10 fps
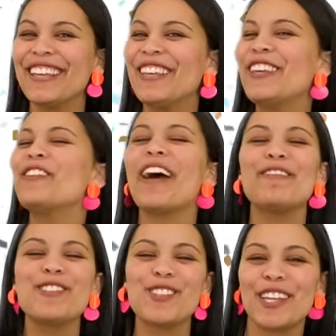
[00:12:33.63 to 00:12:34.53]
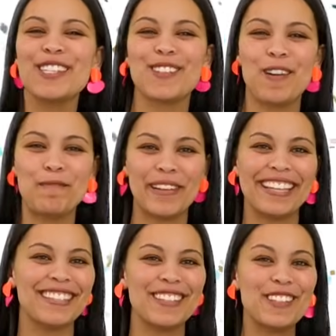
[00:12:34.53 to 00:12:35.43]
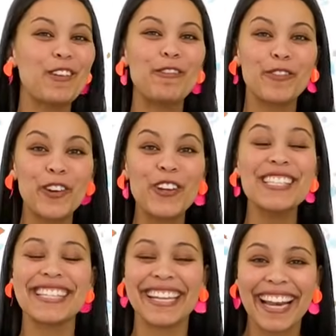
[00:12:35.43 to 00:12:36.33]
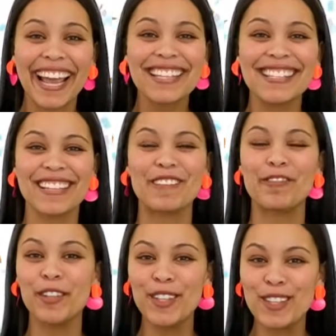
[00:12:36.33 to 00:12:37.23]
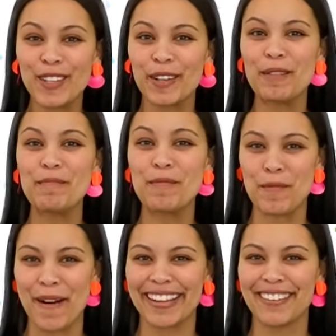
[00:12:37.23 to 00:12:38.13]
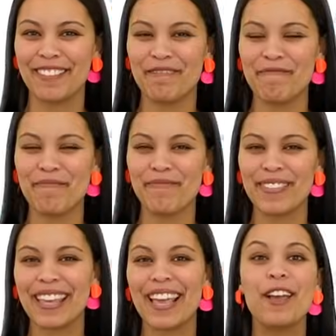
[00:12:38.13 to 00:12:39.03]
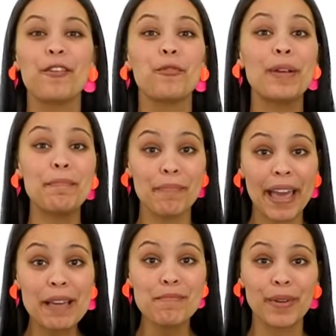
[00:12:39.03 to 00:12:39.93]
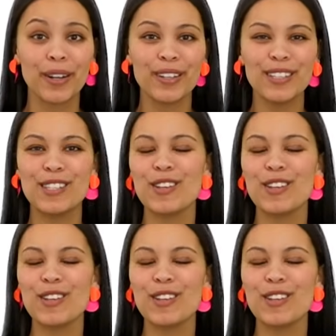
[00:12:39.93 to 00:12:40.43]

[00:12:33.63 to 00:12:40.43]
You have just completed your first lesson for Term 1. Remember to